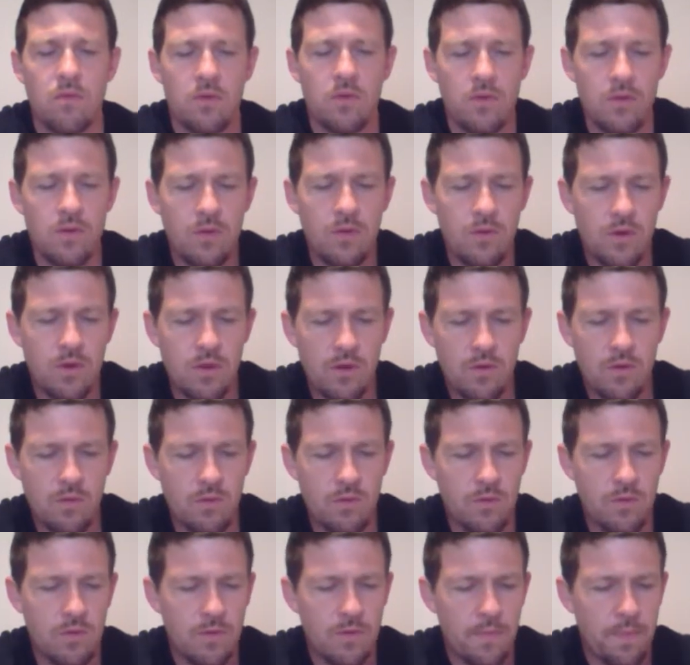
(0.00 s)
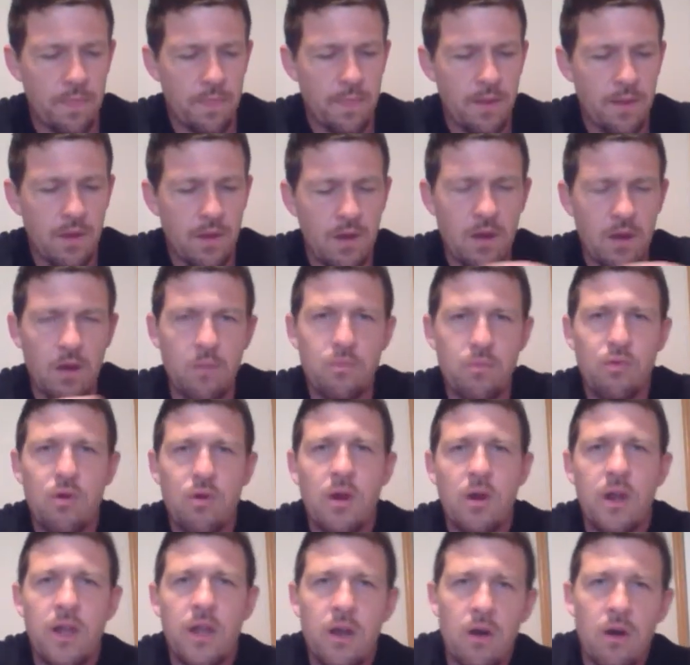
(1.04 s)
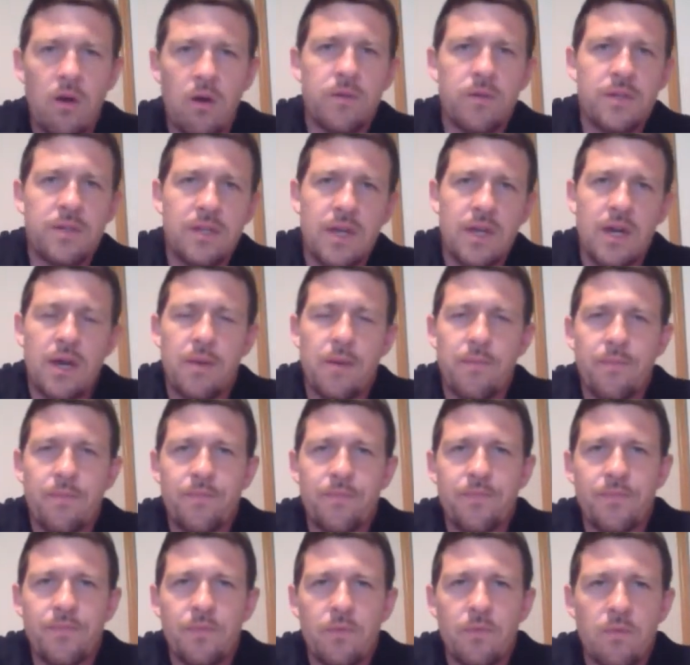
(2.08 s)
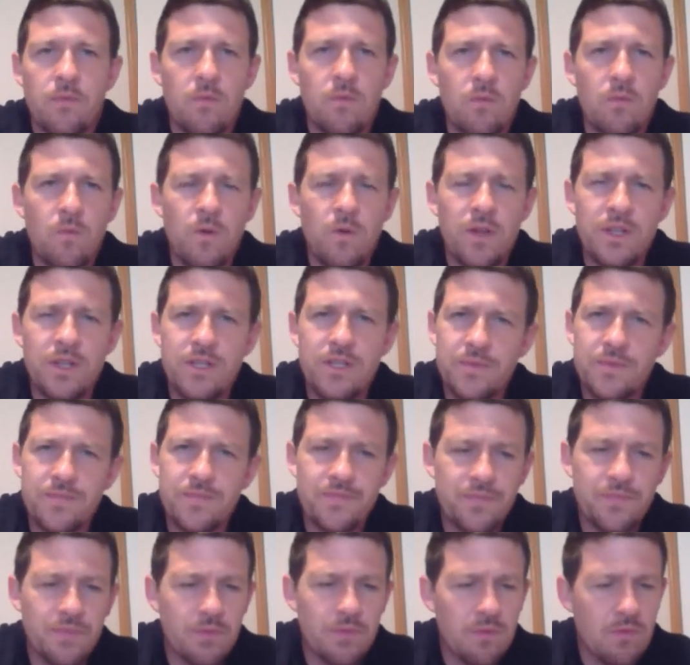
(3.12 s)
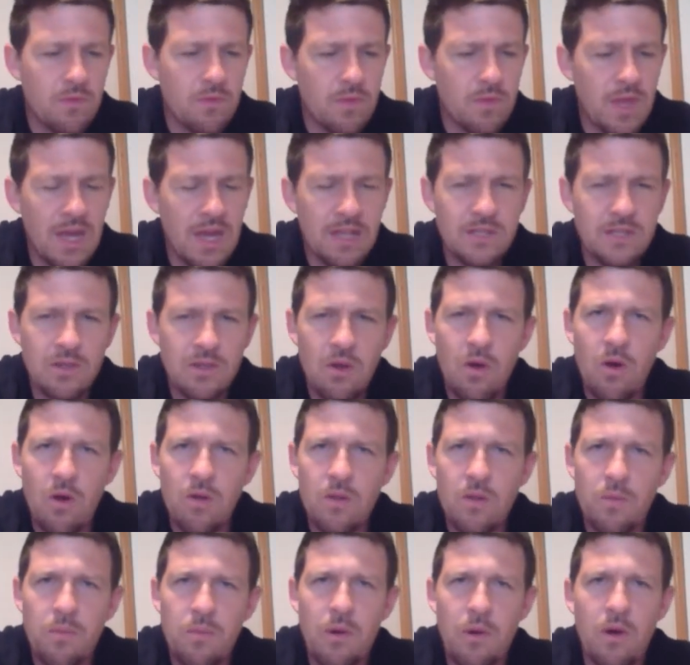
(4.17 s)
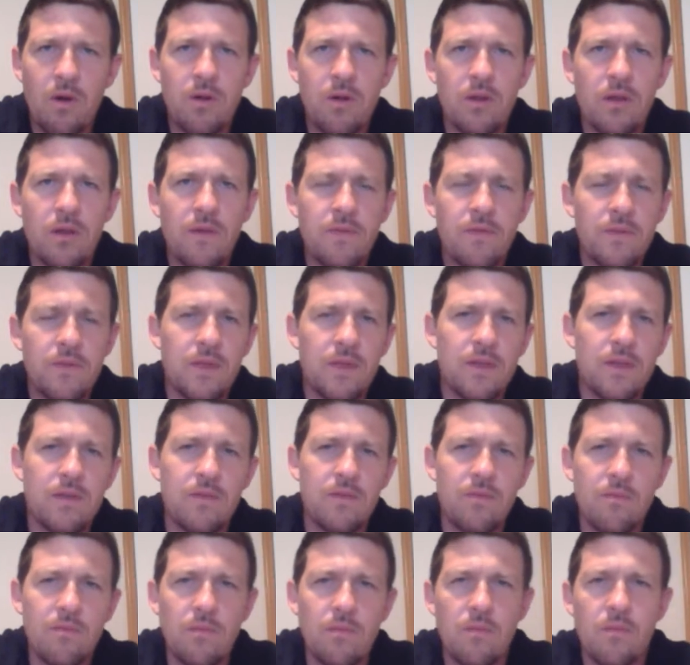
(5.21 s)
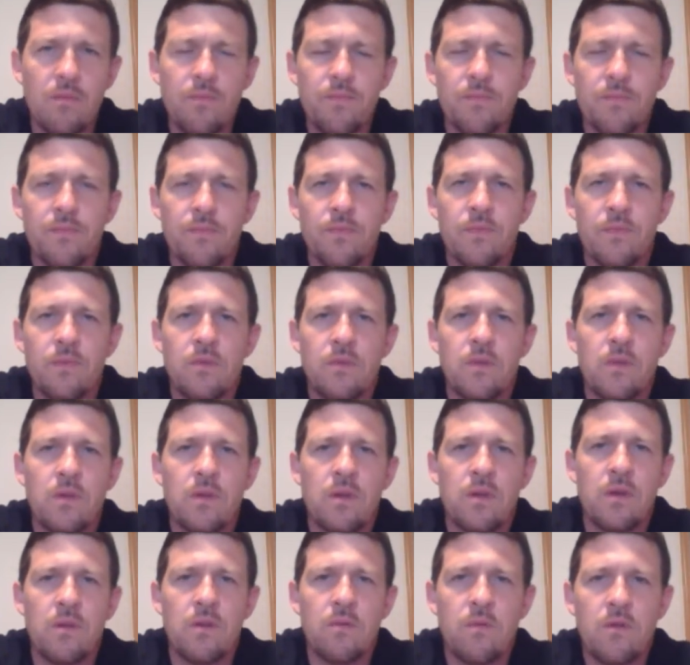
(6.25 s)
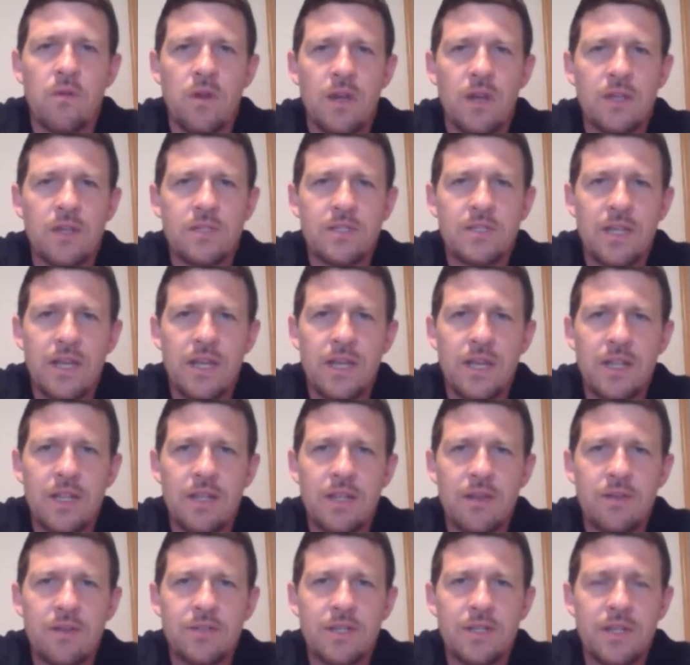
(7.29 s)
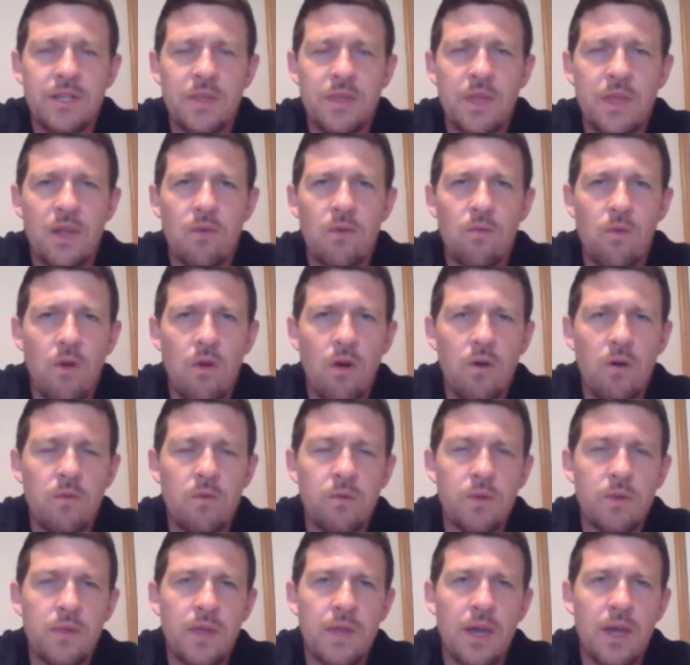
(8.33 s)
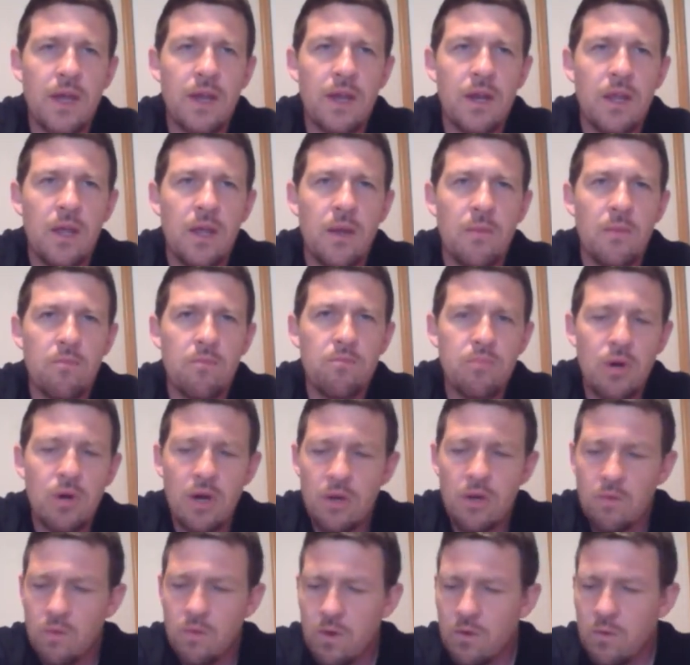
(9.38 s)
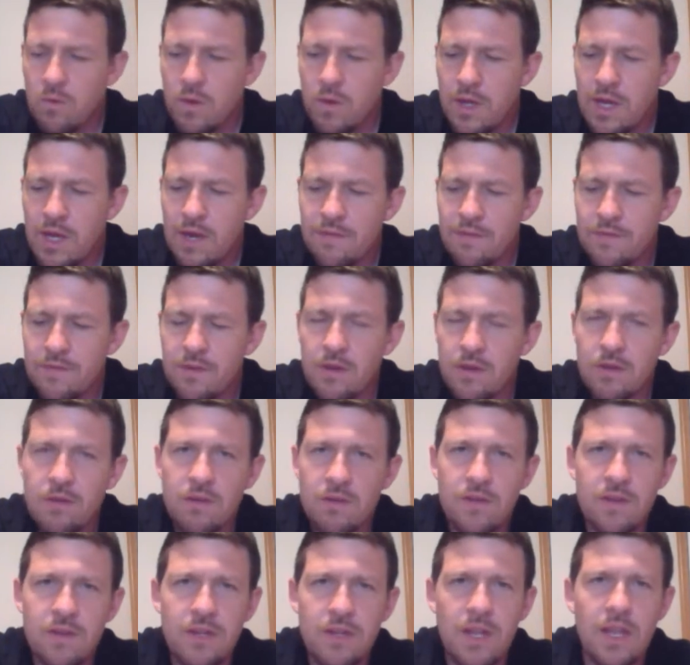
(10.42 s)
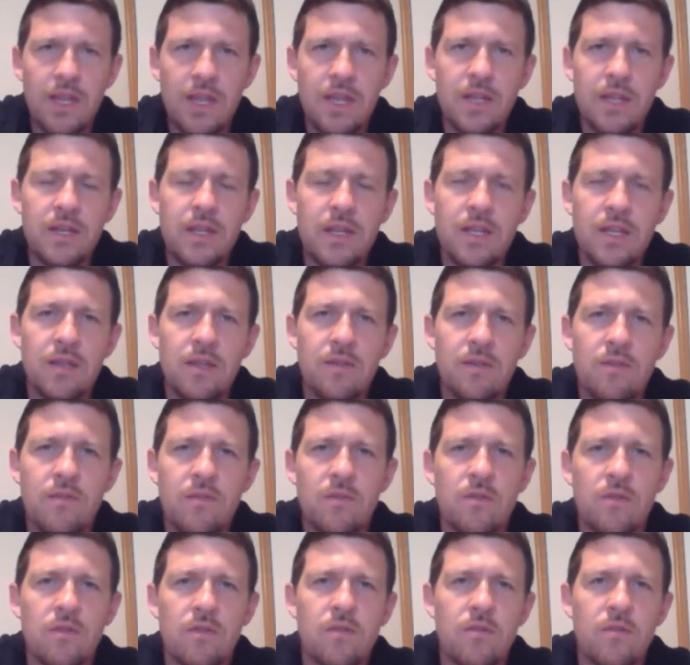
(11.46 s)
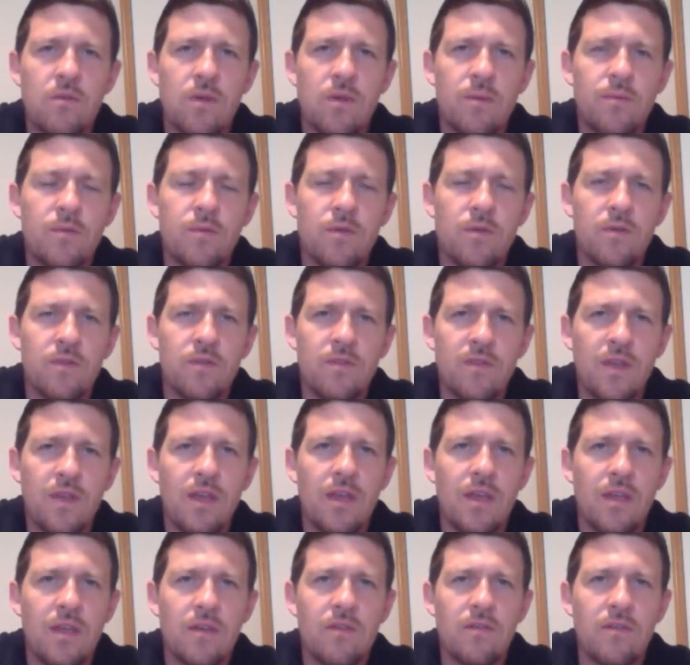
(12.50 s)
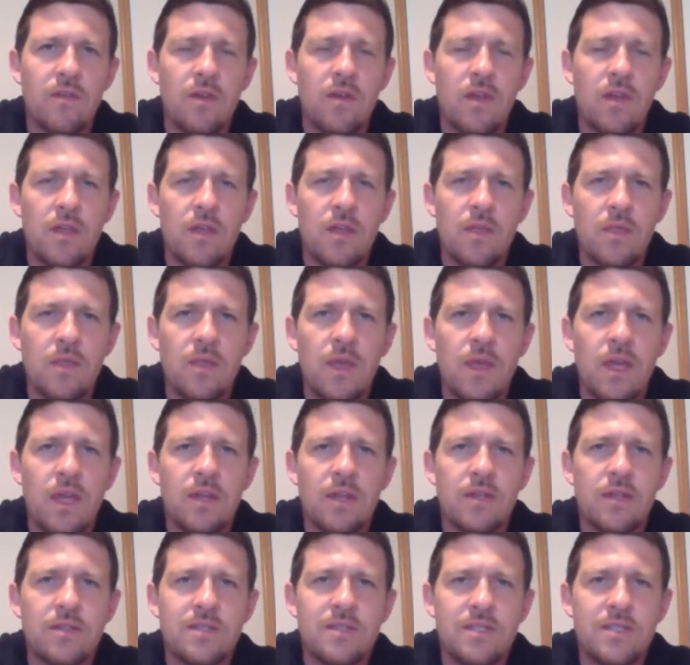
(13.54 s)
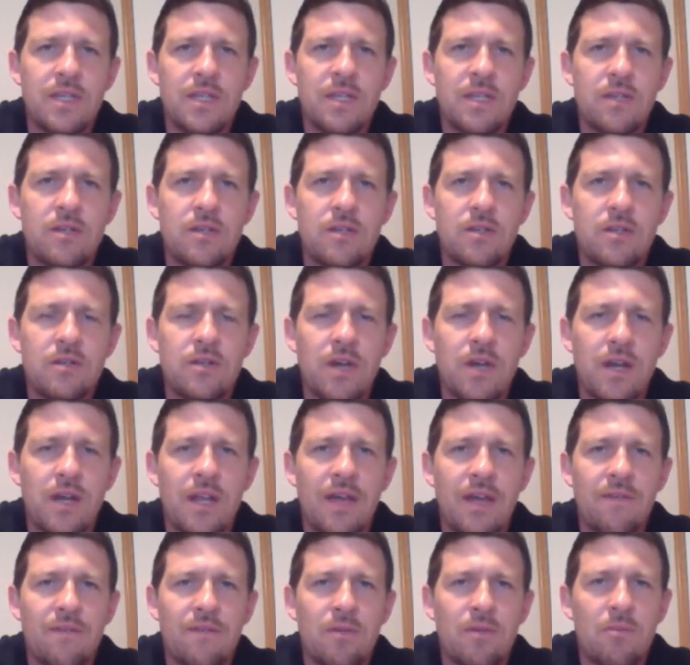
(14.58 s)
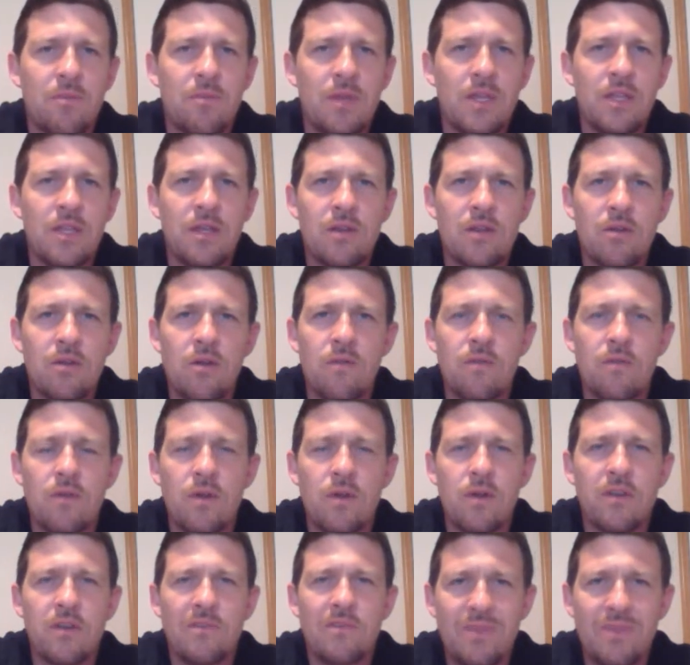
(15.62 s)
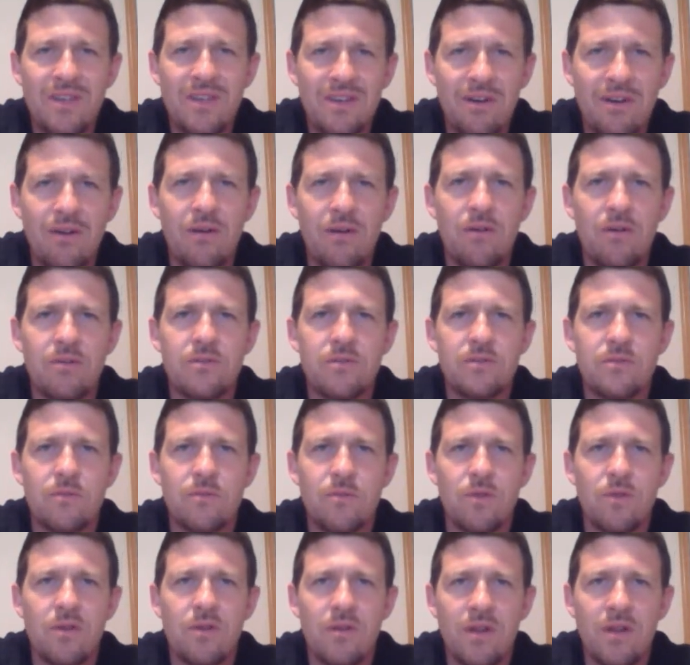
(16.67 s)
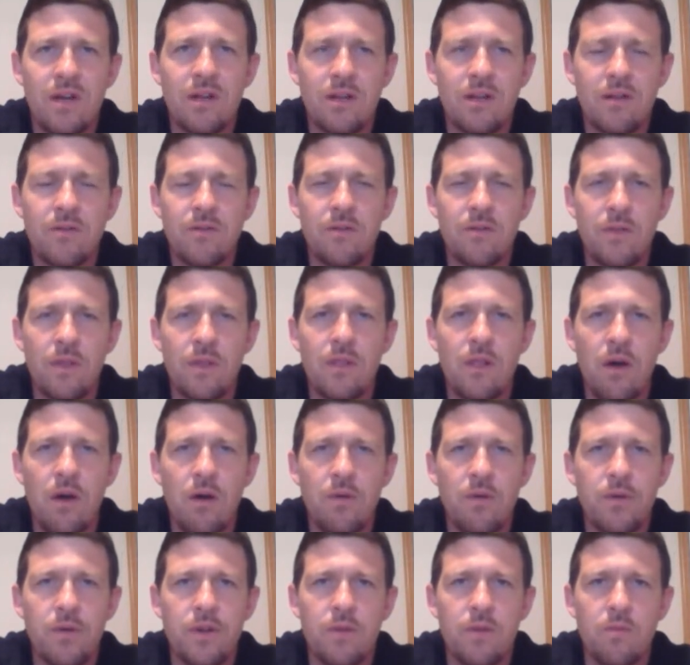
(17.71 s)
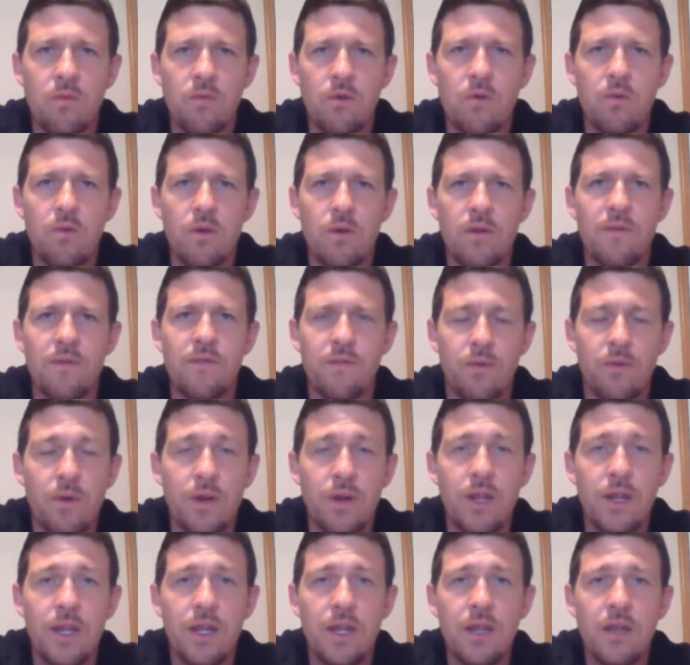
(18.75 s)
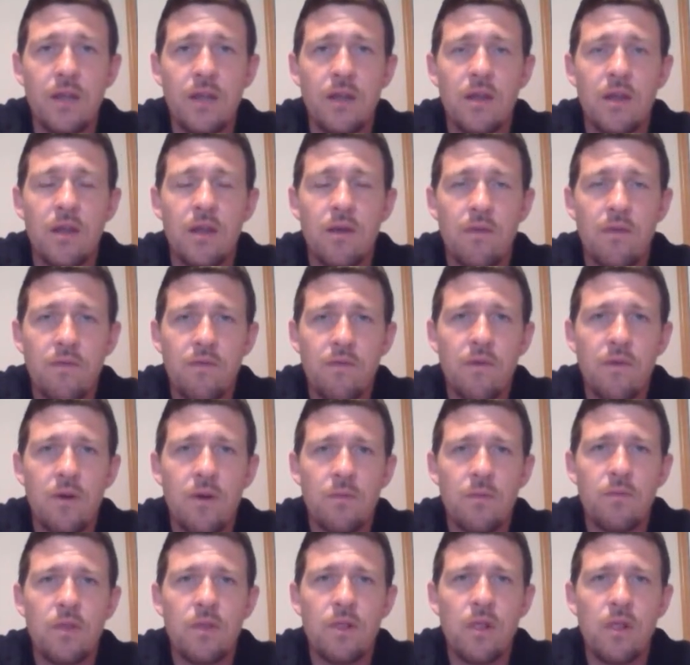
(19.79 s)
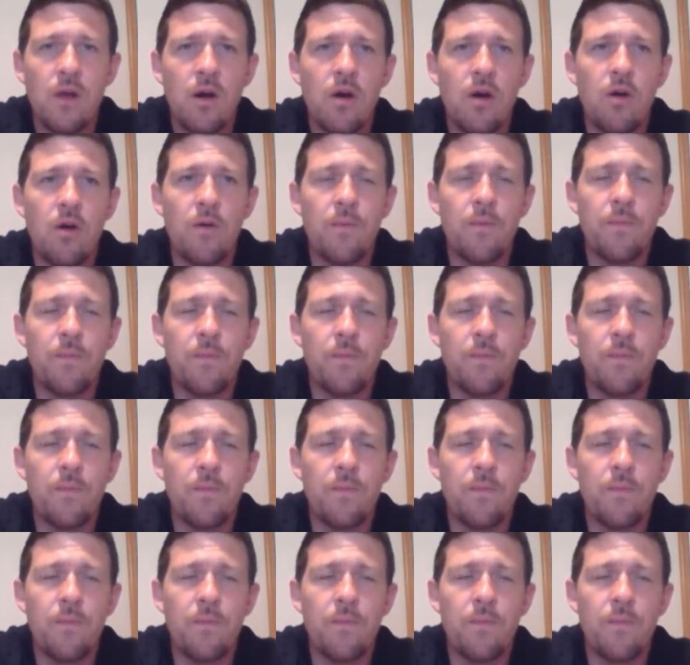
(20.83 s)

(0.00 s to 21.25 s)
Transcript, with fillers: you know, uh, pray all the time, which that's all a part of this. Uh, we're not saying there's anything wrong with that. But what we have to understand is the scripture says that sin shall not have dominion over us because we're not under the law anymore. We're free from the law.